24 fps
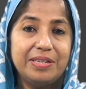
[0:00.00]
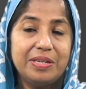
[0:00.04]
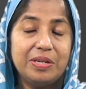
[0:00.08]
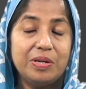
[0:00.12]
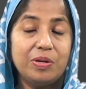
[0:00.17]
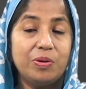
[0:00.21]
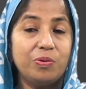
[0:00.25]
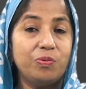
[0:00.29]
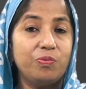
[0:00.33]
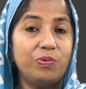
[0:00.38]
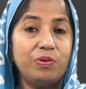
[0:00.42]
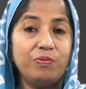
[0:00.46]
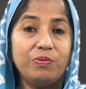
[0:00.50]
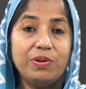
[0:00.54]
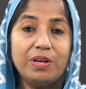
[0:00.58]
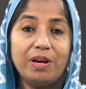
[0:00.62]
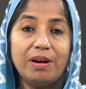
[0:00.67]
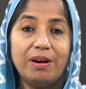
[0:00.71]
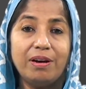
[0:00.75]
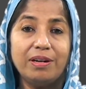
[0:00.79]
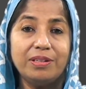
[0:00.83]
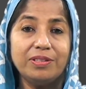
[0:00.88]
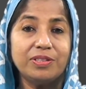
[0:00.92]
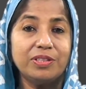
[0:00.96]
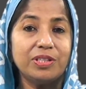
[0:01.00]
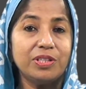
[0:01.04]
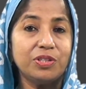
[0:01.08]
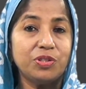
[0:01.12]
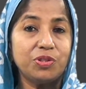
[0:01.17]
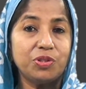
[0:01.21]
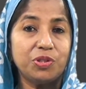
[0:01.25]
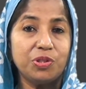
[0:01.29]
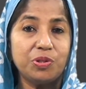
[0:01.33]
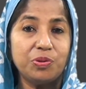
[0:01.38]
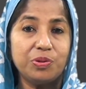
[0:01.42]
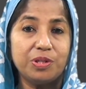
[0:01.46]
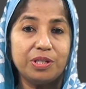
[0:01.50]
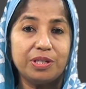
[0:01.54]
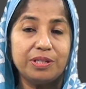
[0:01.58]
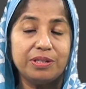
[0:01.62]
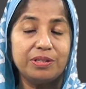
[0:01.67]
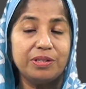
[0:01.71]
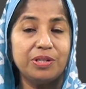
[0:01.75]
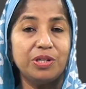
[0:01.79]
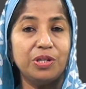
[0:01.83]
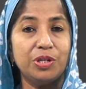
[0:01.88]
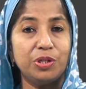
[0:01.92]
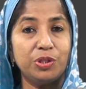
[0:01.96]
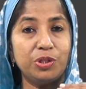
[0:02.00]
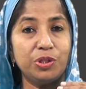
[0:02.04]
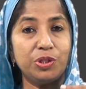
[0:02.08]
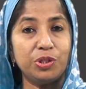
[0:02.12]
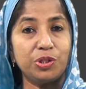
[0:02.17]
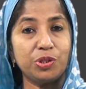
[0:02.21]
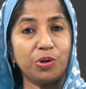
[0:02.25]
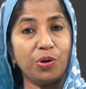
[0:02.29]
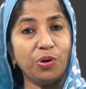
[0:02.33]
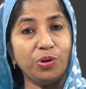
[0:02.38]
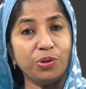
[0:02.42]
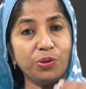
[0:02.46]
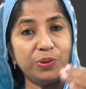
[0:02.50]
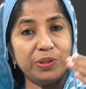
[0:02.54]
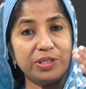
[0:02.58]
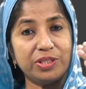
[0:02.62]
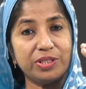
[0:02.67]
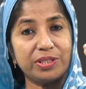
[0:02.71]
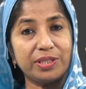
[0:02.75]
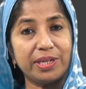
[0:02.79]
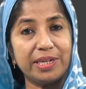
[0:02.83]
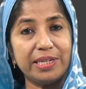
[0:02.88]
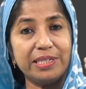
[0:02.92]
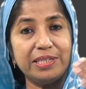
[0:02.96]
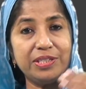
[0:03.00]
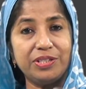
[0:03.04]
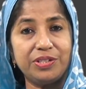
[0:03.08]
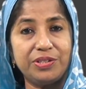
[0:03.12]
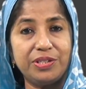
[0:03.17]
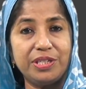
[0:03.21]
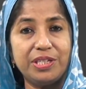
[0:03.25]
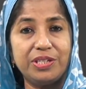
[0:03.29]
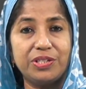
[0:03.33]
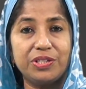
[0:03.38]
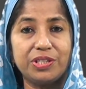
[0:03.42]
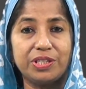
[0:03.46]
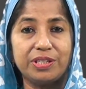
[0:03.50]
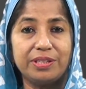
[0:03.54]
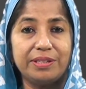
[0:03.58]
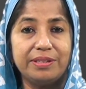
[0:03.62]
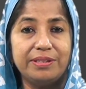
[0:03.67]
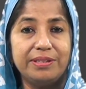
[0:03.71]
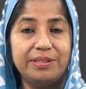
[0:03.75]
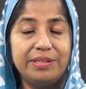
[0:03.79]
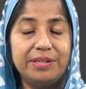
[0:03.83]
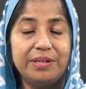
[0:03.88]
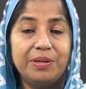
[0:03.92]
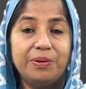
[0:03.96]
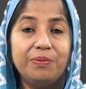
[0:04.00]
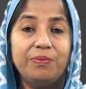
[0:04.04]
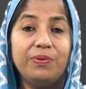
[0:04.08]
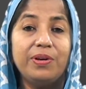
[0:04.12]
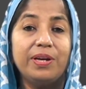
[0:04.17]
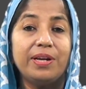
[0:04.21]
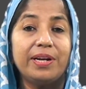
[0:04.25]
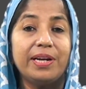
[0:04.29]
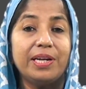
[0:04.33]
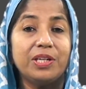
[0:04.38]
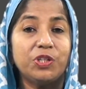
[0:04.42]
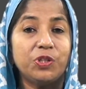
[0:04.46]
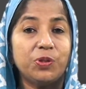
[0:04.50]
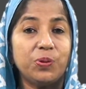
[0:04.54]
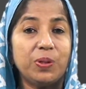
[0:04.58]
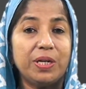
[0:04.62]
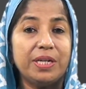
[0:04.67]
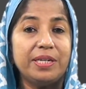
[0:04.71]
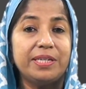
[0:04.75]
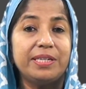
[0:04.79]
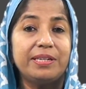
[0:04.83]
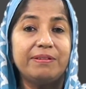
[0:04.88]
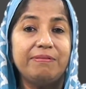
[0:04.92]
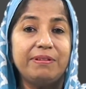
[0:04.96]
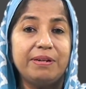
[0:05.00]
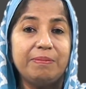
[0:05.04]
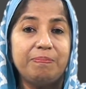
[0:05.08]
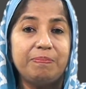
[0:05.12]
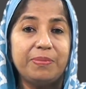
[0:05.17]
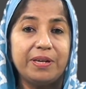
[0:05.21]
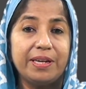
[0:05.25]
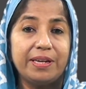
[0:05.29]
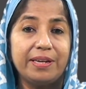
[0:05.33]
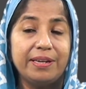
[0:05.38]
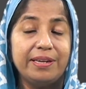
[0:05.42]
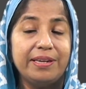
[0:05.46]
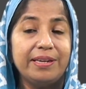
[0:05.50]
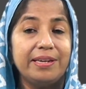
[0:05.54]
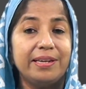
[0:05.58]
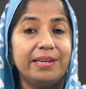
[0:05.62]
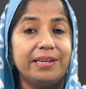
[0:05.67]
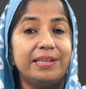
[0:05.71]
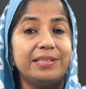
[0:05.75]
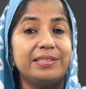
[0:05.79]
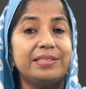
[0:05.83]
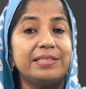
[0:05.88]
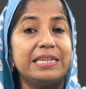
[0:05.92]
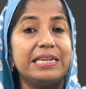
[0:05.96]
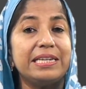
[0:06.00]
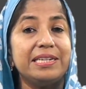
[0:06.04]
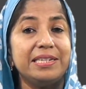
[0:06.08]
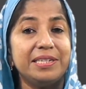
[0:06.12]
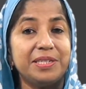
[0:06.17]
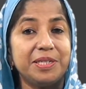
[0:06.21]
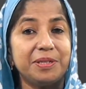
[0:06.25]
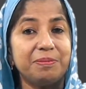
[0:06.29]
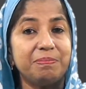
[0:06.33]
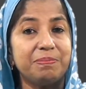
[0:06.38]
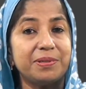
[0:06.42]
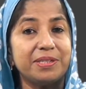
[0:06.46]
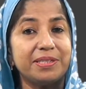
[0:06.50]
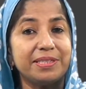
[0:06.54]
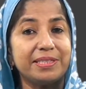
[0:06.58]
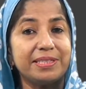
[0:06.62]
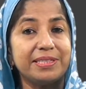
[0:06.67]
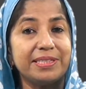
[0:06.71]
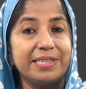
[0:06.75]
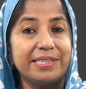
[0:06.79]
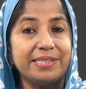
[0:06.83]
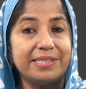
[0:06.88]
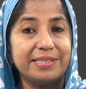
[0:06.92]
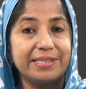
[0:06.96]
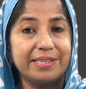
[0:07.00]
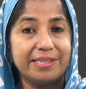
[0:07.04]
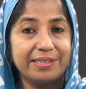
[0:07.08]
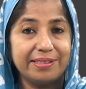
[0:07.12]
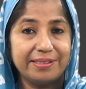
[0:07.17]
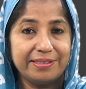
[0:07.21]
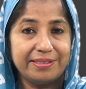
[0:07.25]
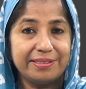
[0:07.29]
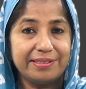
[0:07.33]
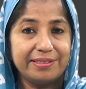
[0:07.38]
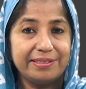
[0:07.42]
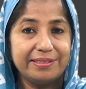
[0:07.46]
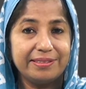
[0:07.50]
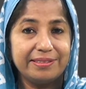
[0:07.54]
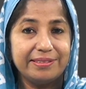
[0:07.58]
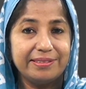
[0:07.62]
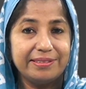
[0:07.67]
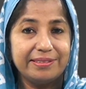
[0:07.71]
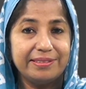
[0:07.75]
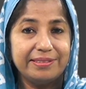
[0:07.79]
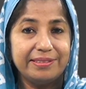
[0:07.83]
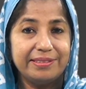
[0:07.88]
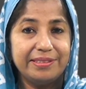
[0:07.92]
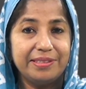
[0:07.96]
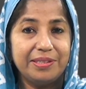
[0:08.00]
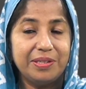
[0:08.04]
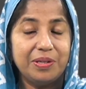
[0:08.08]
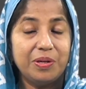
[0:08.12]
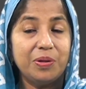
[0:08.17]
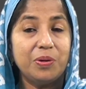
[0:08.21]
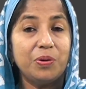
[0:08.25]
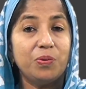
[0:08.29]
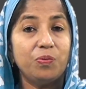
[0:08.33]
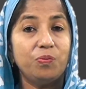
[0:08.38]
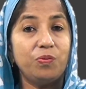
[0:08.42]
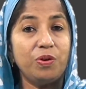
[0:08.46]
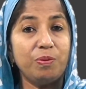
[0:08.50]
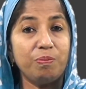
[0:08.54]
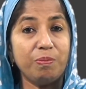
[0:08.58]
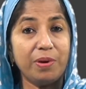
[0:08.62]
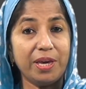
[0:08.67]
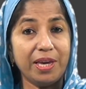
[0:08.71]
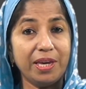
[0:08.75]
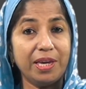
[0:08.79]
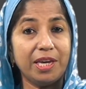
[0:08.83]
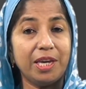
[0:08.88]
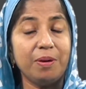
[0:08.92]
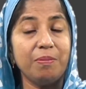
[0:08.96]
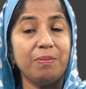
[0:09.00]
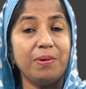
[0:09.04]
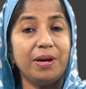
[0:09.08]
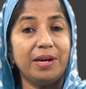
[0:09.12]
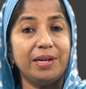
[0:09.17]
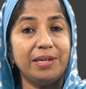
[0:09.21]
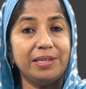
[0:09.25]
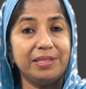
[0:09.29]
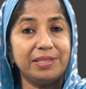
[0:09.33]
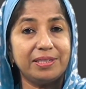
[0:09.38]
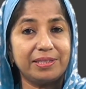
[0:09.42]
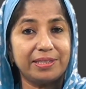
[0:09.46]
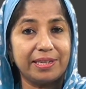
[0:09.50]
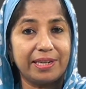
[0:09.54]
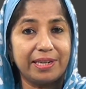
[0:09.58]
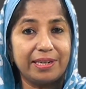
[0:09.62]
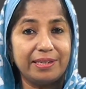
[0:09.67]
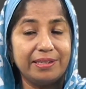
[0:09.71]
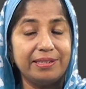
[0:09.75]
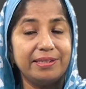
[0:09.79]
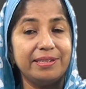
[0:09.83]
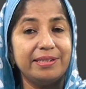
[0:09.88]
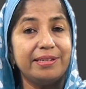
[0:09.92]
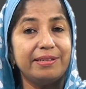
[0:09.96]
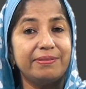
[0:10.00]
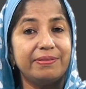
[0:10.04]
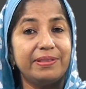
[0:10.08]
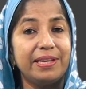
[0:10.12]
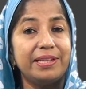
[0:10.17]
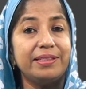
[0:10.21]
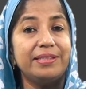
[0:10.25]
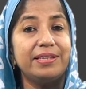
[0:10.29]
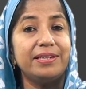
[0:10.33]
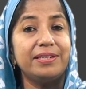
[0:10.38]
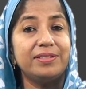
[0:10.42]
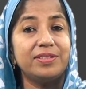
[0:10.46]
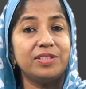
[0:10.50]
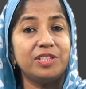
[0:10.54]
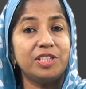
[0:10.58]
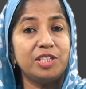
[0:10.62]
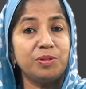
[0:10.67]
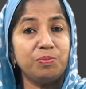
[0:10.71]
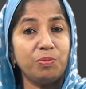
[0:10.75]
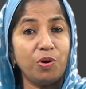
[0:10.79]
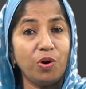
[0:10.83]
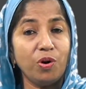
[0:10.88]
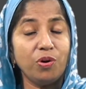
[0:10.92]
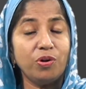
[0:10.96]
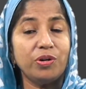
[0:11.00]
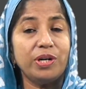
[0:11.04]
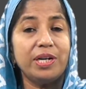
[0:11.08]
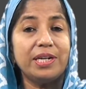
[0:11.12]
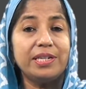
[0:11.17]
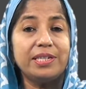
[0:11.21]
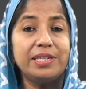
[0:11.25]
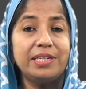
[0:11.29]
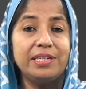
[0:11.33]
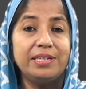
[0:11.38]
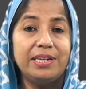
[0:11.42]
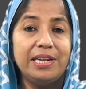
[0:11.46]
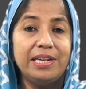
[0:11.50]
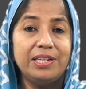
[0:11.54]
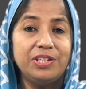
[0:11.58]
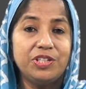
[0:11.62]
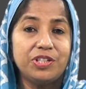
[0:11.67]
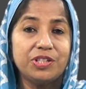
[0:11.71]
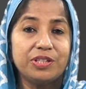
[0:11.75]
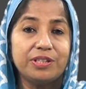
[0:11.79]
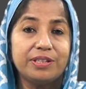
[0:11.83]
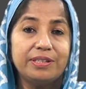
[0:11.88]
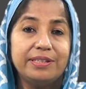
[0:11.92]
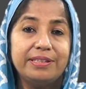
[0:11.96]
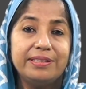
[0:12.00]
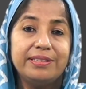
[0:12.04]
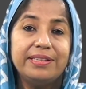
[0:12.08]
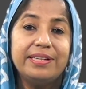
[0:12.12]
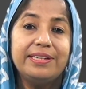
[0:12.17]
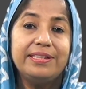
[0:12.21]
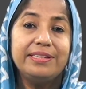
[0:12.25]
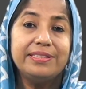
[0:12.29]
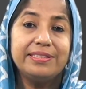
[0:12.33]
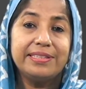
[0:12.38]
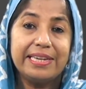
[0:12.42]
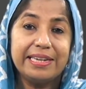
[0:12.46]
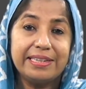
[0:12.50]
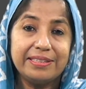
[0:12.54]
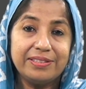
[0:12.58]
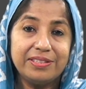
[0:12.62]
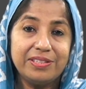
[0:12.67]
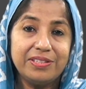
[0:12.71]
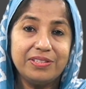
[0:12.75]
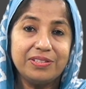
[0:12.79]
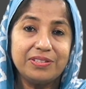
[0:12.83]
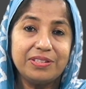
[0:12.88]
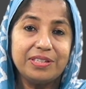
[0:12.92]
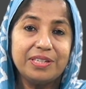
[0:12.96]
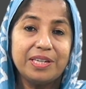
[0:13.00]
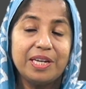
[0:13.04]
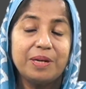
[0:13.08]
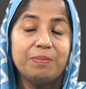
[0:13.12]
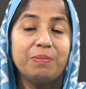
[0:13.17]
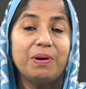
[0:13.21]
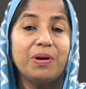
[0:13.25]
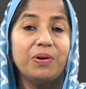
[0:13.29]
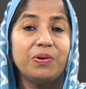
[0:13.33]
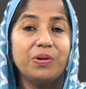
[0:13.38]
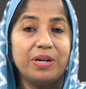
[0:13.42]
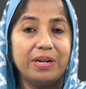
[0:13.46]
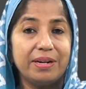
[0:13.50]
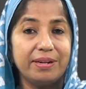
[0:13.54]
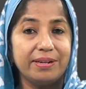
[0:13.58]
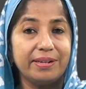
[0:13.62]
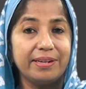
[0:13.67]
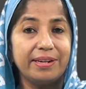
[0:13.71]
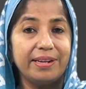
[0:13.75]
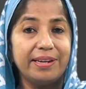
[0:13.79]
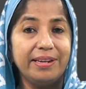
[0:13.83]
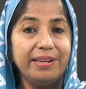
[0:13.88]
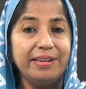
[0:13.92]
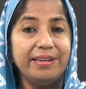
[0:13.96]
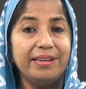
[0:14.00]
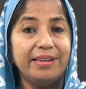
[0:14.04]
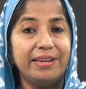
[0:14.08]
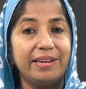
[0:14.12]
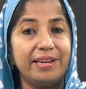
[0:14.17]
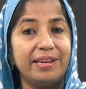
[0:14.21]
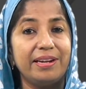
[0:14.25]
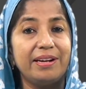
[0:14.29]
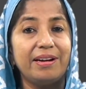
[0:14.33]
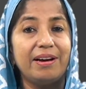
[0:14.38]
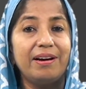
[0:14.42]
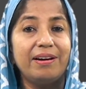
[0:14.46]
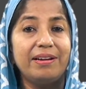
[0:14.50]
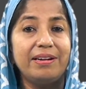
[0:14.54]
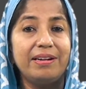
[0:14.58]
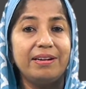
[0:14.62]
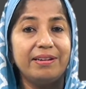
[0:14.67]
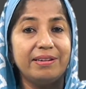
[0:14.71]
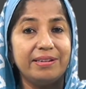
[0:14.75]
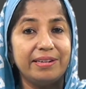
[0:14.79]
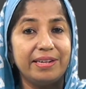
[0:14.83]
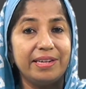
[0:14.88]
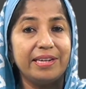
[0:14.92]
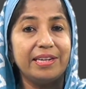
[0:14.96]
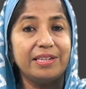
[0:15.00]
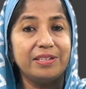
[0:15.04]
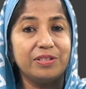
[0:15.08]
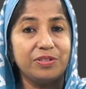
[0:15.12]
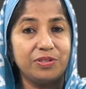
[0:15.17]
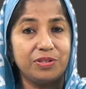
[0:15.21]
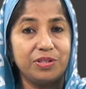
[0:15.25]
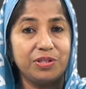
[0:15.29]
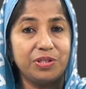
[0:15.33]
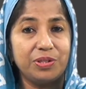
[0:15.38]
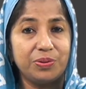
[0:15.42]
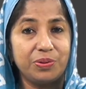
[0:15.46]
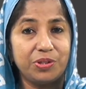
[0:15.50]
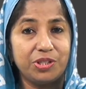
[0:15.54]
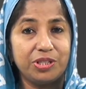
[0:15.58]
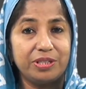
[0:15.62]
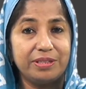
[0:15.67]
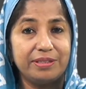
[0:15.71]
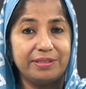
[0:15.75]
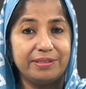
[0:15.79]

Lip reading: When we ask a student to talk to his science teacher, we are actually developing his interpersonal skills. We make him understand that there is a democratic nature that is existing about learning in our learning institution.